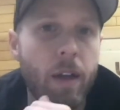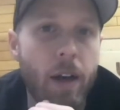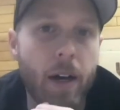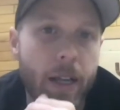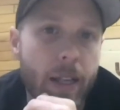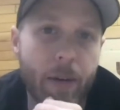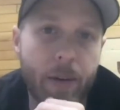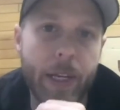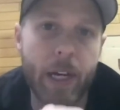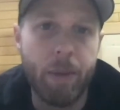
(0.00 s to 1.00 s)
And that
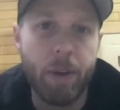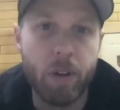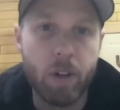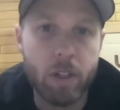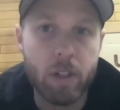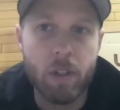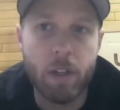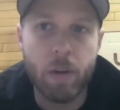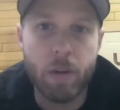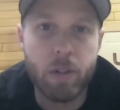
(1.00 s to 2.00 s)
really got me hooked.
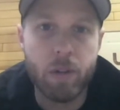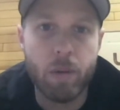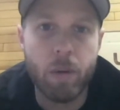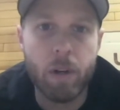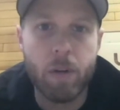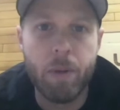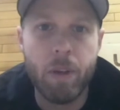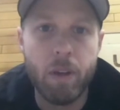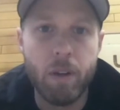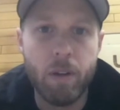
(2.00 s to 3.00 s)
I always knew I wanted to
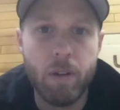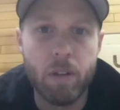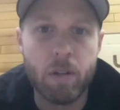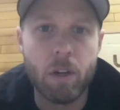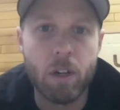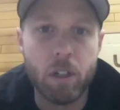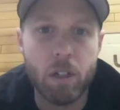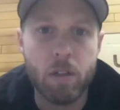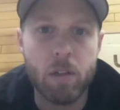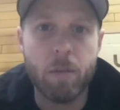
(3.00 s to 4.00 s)
be in
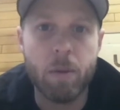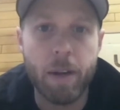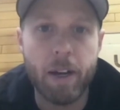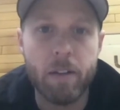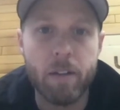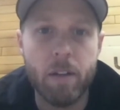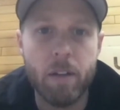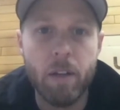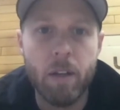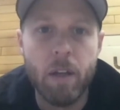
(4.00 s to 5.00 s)
construction in some capacity.
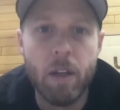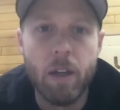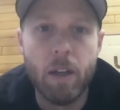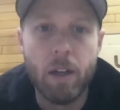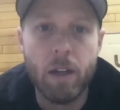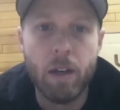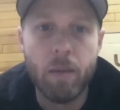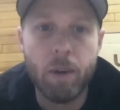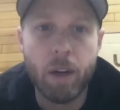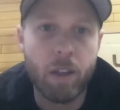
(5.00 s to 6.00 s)

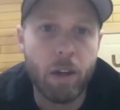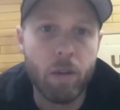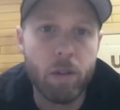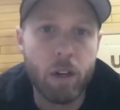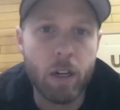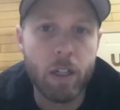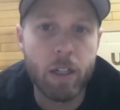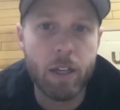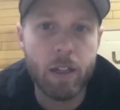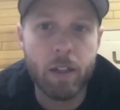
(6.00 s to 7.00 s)
I thought it was an
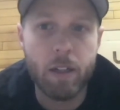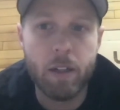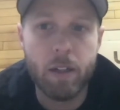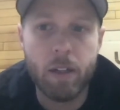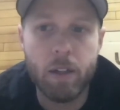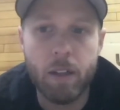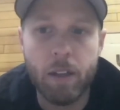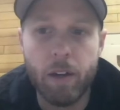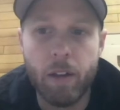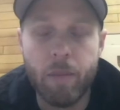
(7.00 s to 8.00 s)
architect, and
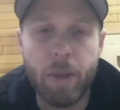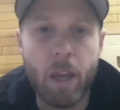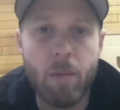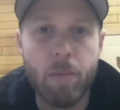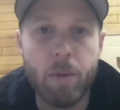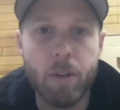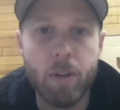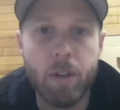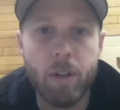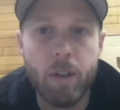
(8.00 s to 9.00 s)
later that became a
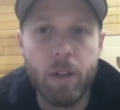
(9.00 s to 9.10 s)
builder.